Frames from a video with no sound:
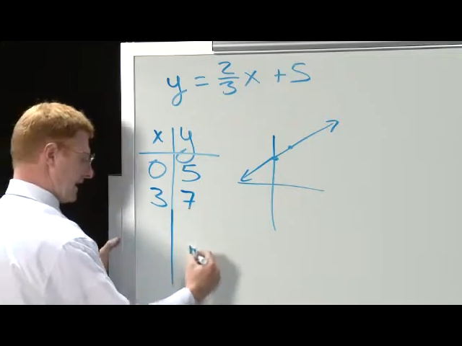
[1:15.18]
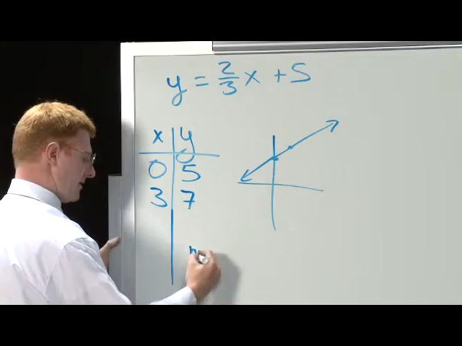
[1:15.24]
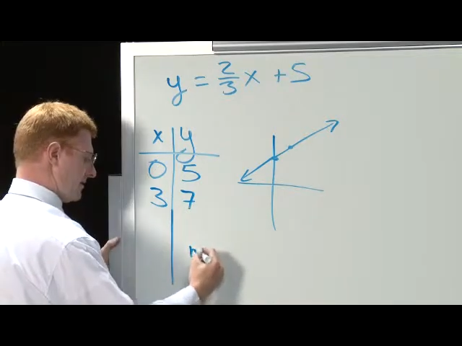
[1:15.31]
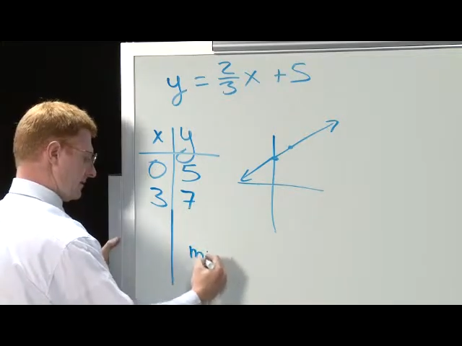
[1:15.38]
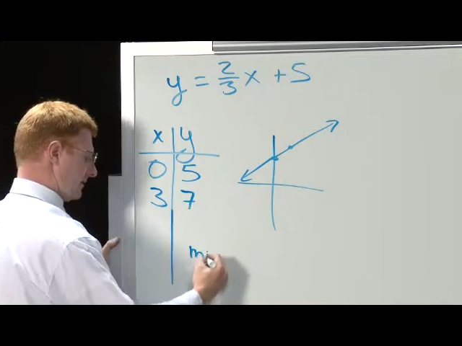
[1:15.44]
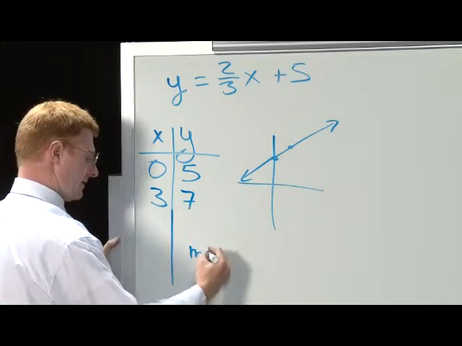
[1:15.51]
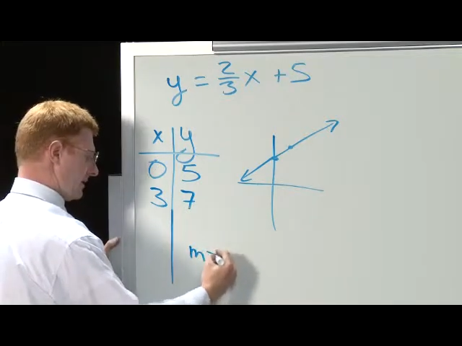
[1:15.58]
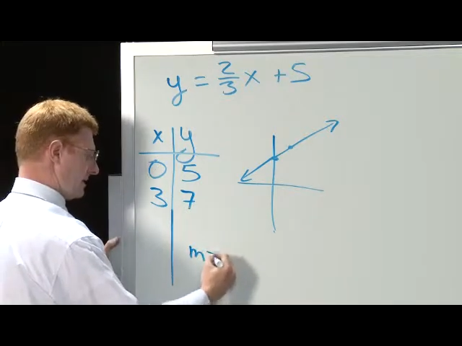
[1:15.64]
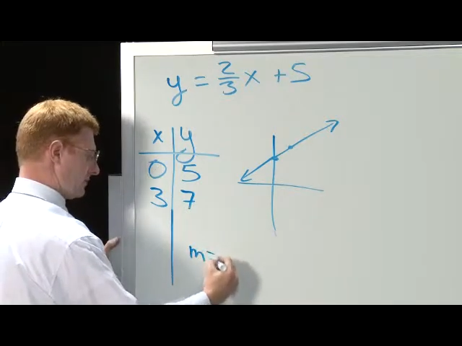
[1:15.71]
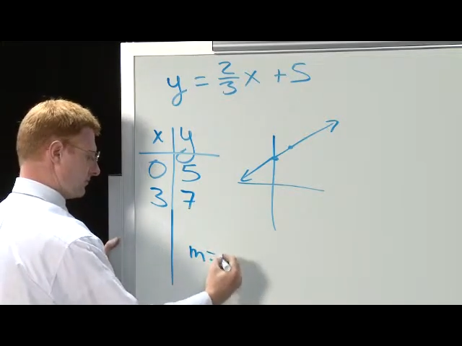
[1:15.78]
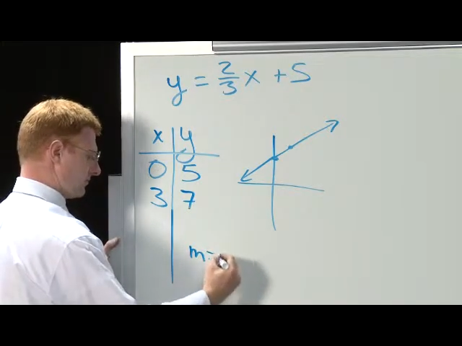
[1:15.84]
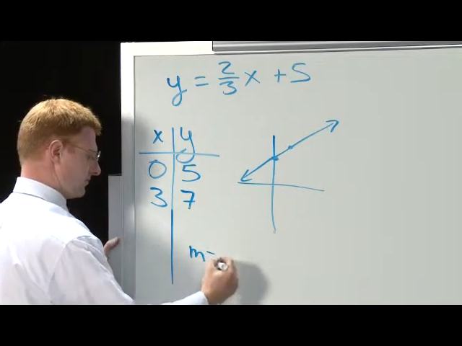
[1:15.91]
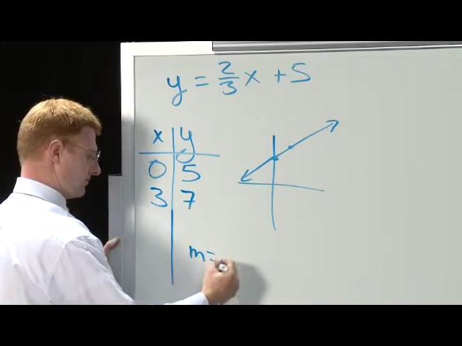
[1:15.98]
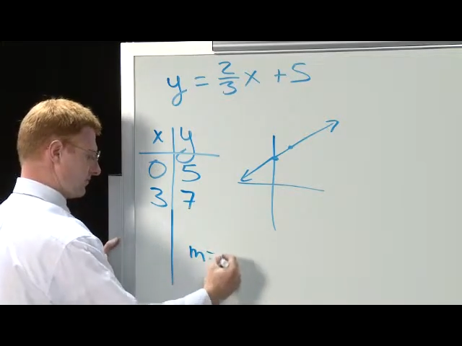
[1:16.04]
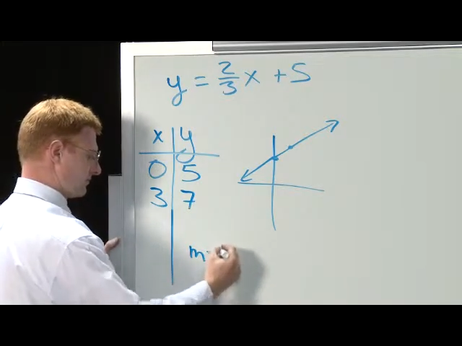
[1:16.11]
m
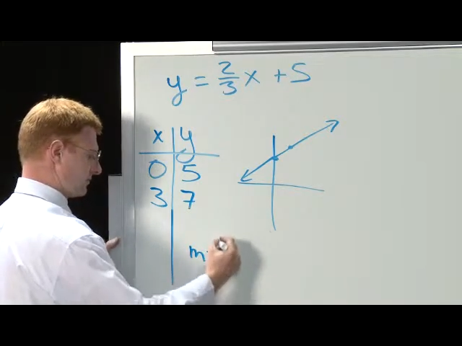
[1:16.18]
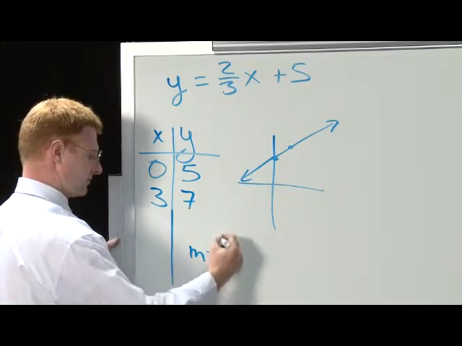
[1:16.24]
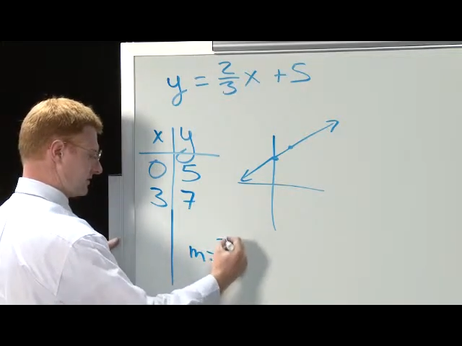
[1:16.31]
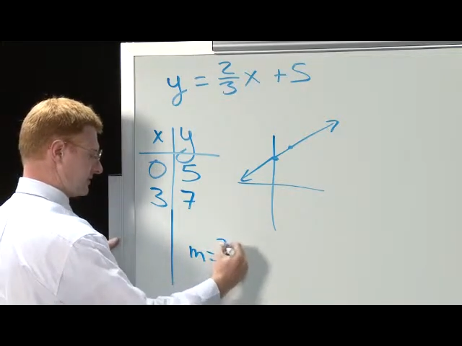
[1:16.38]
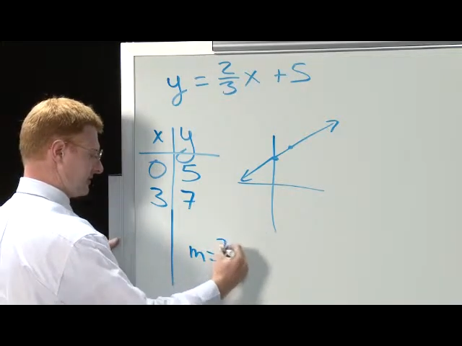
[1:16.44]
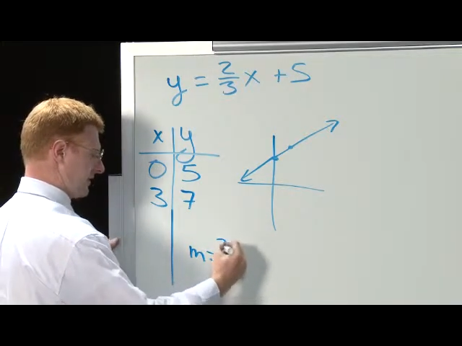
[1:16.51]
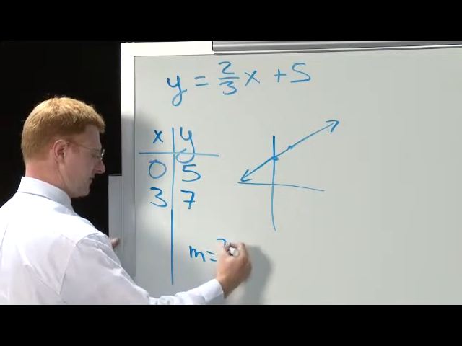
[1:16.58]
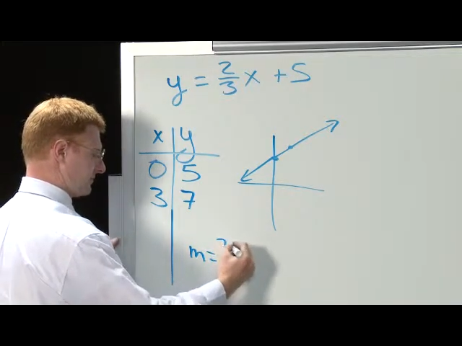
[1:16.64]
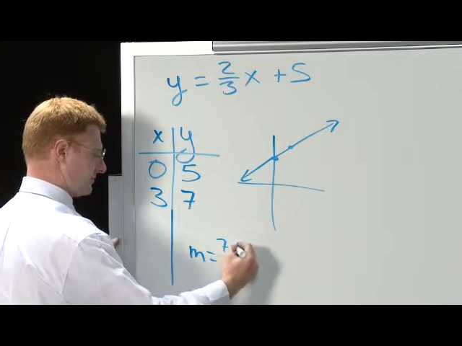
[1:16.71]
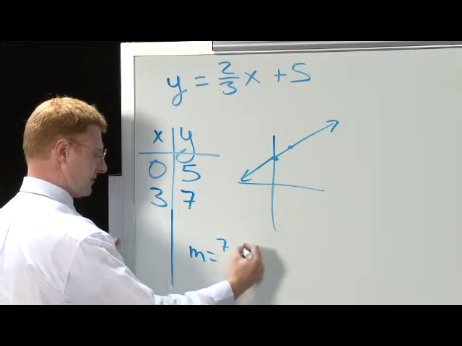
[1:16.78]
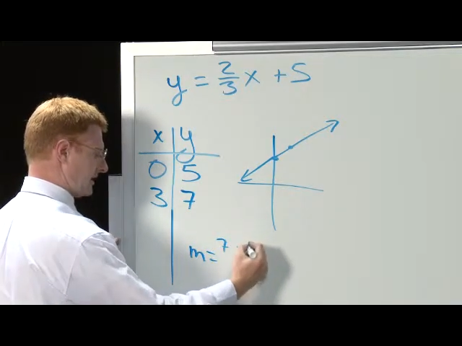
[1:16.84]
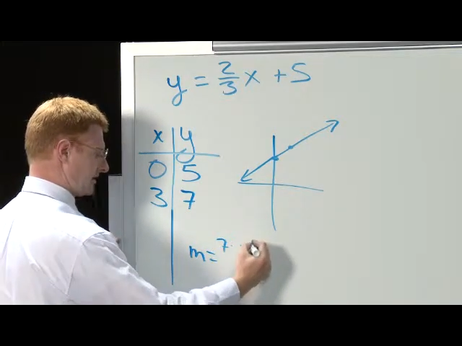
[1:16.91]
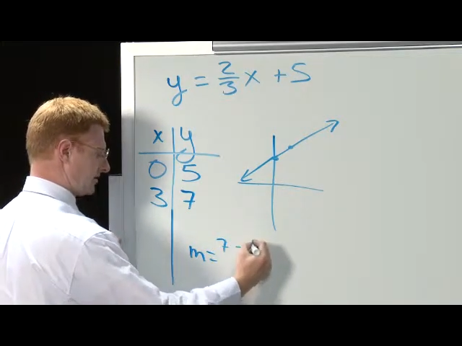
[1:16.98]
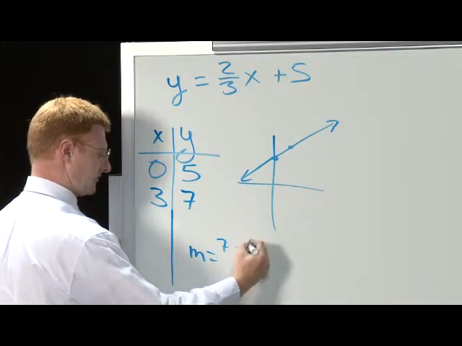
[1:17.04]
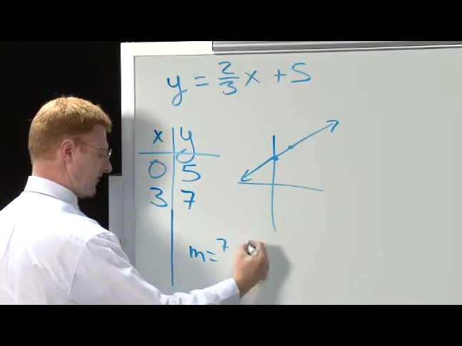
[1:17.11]
equals 7
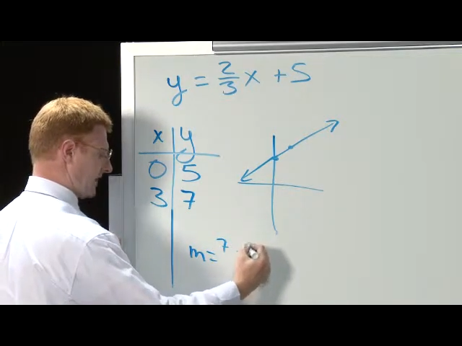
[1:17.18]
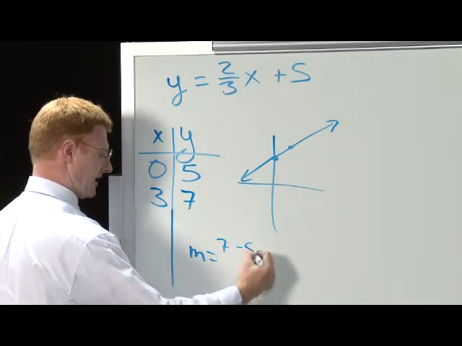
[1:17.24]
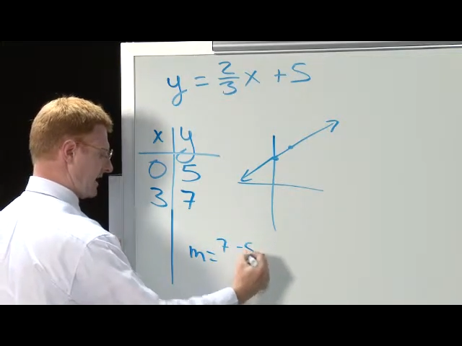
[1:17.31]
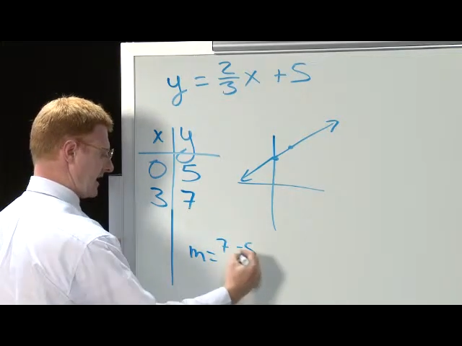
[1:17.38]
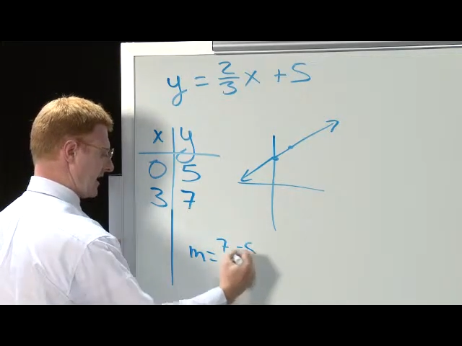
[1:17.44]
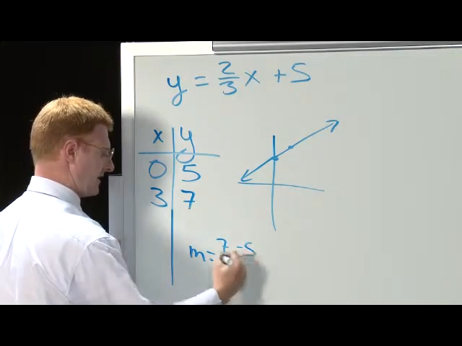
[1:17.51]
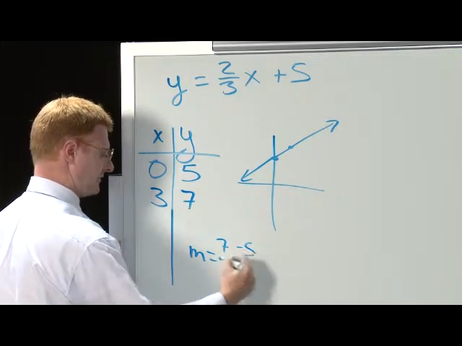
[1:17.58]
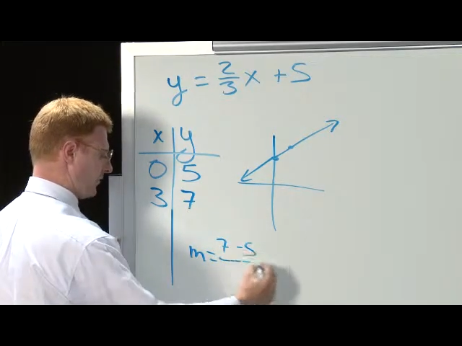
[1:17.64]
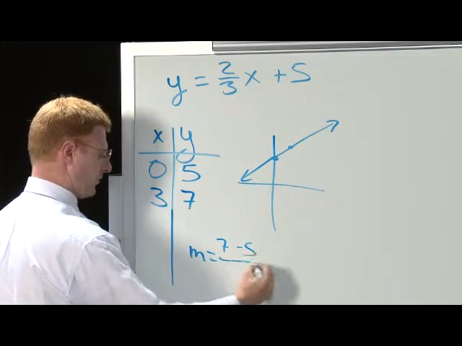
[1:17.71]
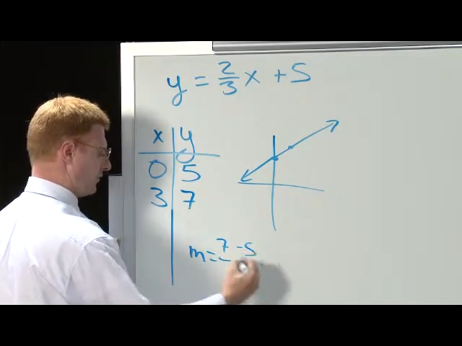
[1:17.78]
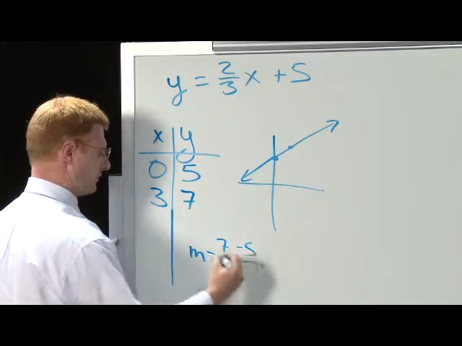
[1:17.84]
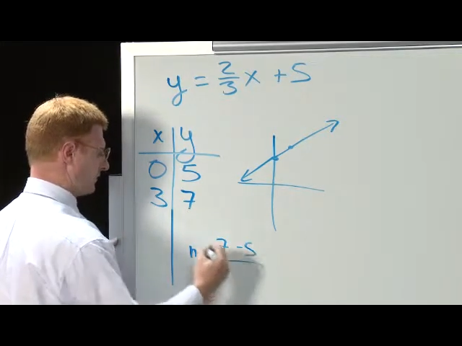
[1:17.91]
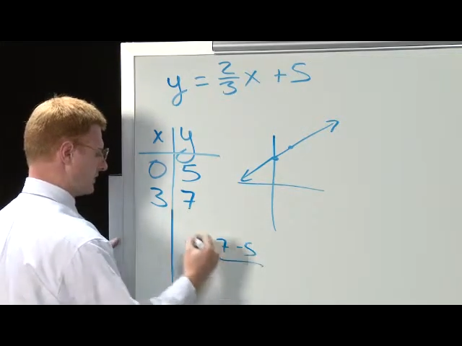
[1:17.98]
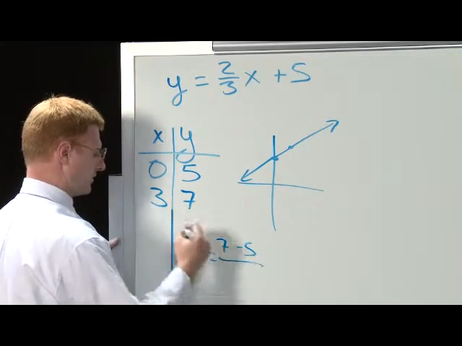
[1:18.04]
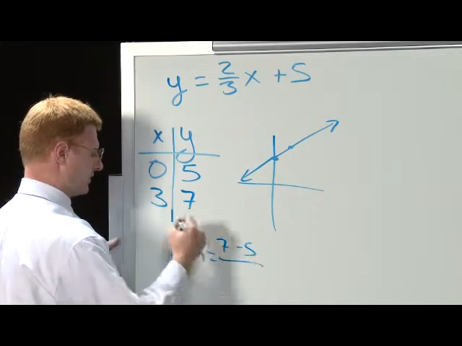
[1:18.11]
minus 5
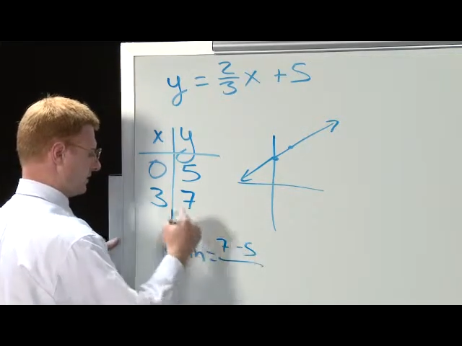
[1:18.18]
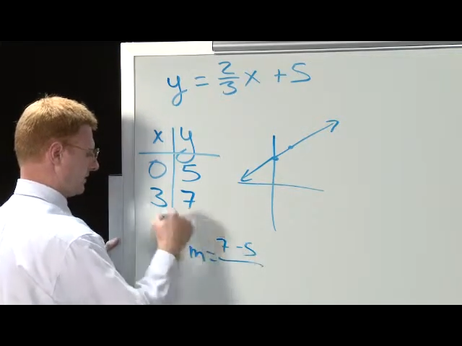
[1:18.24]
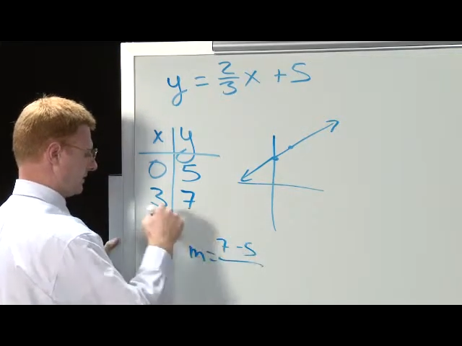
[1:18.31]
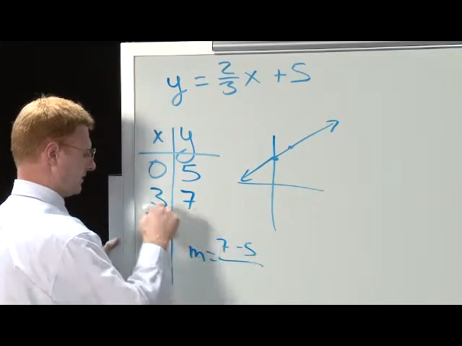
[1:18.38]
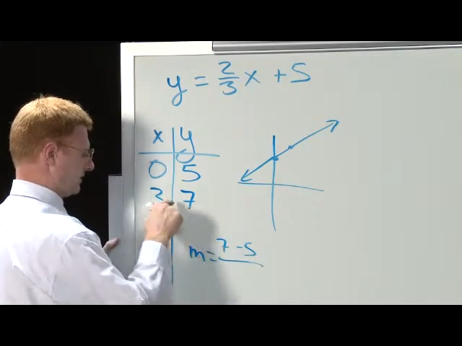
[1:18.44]
over